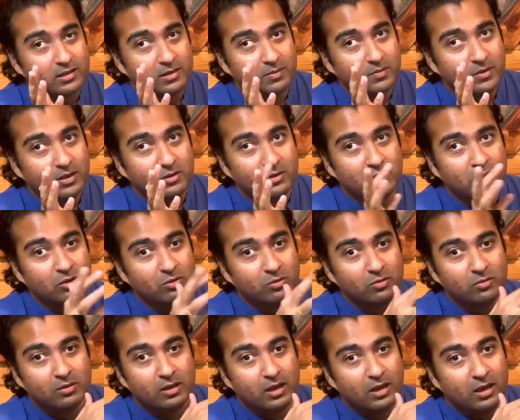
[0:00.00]
said something to
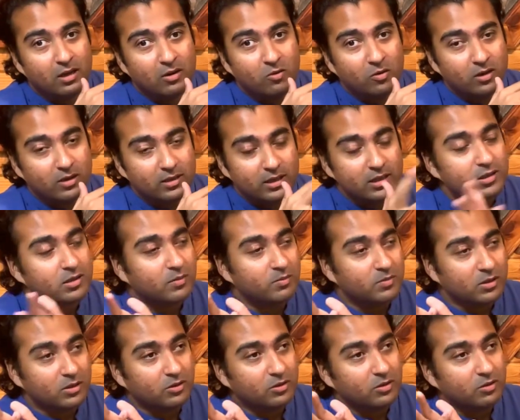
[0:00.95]
you or did
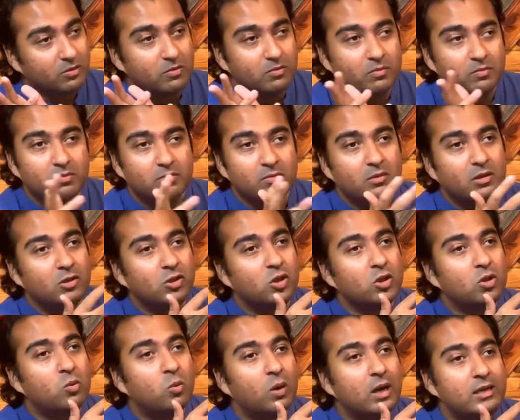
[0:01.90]
something to you
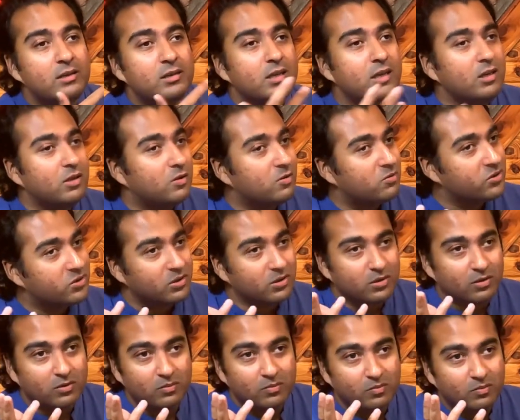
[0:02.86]
twenty years
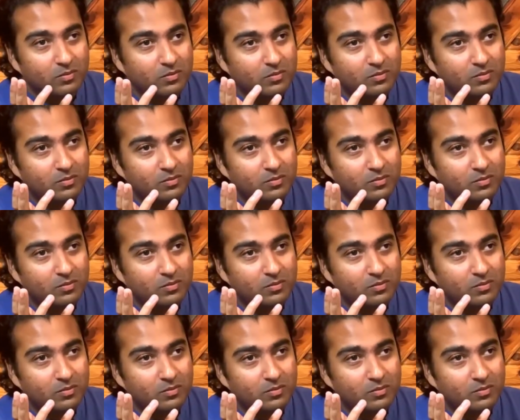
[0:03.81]
ago.